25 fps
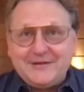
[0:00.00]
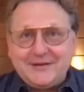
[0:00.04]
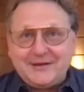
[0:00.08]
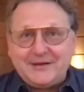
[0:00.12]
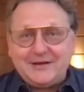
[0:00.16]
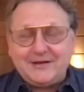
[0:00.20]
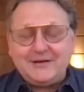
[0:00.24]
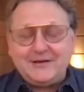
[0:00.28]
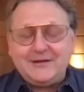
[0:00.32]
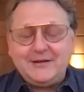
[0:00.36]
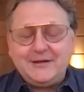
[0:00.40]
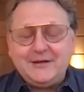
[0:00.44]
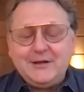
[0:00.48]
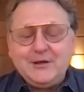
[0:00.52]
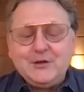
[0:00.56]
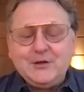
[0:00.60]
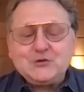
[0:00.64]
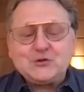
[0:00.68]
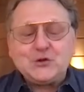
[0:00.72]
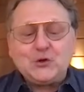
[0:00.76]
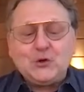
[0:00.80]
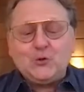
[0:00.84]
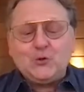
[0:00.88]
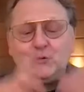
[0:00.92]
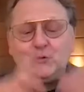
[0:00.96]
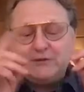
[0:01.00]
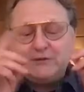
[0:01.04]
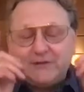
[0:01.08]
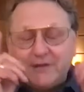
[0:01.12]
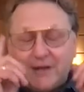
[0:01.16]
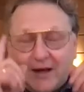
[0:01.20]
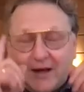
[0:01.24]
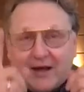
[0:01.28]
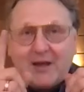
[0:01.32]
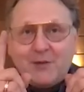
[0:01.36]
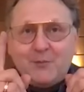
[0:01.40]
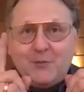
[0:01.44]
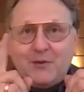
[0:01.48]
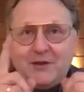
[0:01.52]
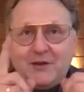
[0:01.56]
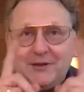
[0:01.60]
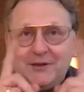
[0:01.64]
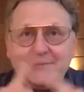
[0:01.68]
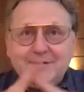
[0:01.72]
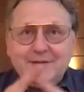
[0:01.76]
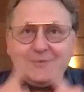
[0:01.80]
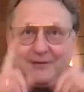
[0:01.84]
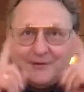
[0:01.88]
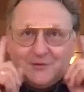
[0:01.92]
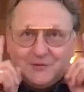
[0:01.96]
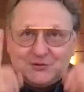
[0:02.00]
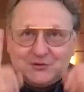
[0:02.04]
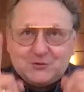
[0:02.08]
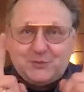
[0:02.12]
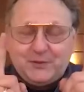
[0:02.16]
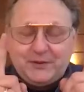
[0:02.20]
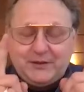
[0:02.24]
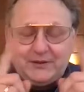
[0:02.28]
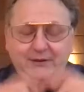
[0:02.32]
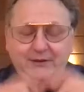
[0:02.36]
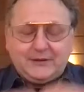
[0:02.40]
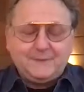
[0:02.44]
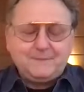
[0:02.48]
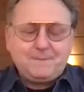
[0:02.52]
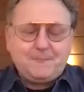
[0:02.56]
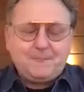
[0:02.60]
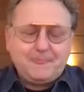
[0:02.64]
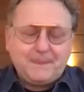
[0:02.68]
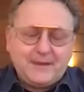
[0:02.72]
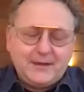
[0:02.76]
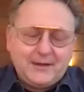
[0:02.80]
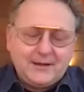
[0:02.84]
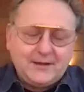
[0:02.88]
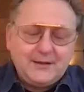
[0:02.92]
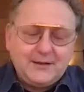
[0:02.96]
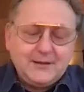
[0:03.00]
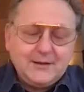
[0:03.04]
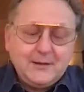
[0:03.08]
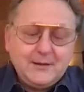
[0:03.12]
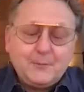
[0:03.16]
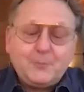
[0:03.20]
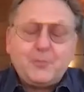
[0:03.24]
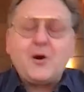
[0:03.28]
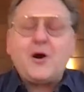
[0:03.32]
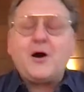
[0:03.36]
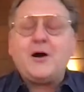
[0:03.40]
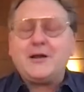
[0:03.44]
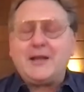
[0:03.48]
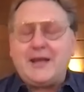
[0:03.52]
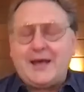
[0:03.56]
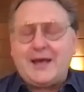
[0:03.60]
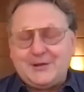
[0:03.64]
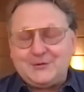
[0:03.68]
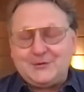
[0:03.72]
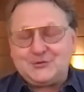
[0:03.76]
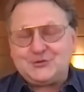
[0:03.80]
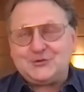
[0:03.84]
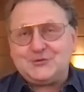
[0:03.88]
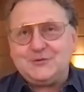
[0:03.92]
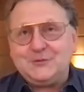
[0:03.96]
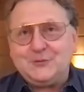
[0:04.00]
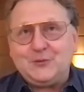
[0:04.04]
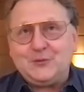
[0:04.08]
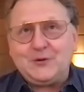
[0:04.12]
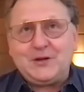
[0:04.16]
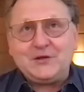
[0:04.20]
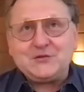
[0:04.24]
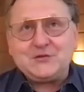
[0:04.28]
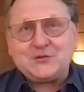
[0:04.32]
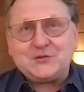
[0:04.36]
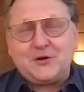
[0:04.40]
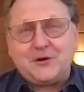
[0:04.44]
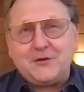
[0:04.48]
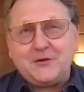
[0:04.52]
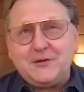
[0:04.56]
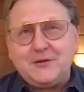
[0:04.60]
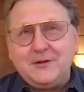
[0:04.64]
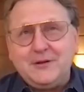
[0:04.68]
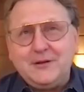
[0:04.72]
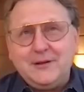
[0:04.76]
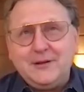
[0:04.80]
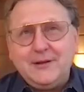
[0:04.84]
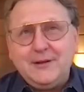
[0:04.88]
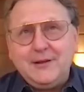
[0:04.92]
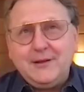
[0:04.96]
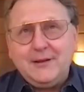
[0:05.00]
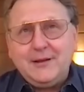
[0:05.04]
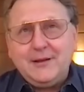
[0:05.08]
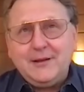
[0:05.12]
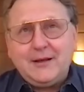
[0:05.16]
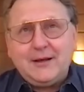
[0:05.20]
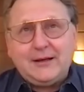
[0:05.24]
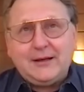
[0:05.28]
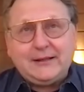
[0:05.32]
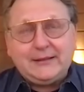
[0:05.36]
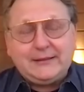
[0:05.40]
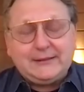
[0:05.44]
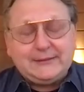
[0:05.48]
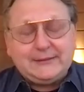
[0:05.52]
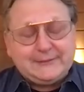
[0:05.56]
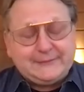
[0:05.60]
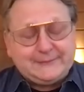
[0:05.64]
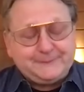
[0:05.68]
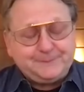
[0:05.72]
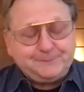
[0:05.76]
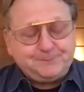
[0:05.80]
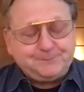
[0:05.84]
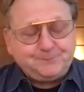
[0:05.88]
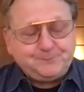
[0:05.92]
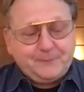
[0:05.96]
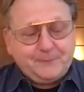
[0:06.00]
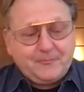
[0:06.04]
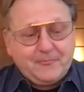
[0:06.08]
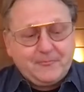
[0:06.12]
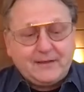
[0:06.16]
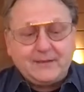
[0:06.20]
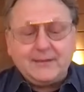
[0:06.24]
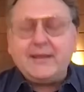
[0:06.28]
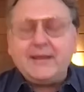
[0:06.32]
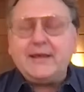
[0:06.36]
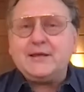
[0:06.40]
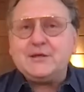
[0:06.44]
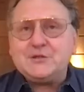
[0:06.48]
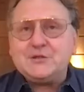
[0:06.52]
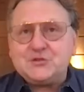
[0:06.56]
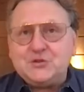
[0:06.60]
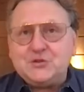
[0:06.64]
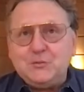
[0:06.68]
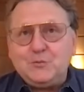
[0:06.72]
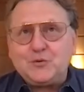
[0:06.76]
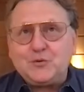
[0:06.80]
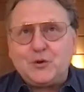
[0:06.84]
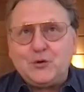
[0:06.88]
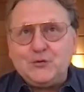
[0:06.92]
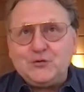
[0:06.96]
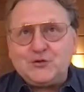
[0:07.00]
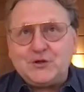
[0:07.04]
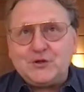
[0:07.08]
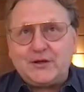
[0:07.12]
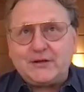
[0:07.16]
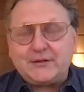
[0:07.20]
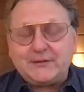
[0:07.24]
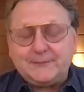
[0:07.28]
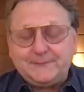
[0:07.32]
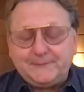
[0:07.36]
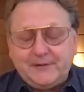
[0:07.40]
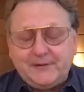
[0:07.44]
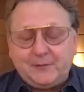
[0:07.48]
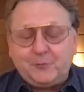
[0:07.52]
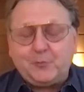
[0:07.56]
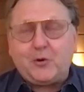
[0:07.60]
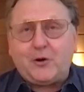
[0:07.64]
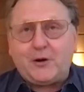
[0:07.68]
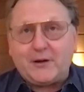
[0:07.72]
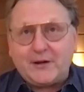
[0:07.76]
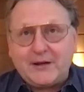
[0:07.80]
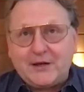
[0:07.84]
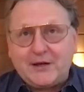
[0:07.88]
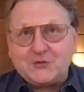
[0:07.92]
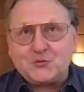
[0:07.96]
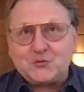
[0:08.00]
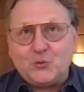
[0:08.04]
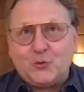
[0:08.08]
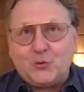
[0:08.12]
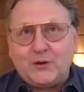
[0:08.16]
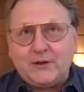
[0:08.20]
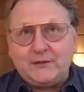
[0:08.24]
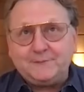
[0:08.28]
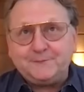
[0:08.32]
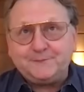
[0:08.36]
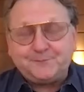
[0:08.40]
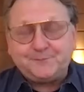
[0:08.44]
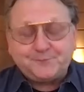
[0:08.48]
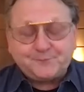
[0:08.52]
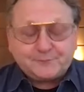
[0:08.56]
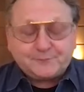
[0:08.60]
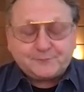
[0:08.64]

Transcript: Okay, so timing, speed. Okay, potash. When I started um, the legacy project in potash one,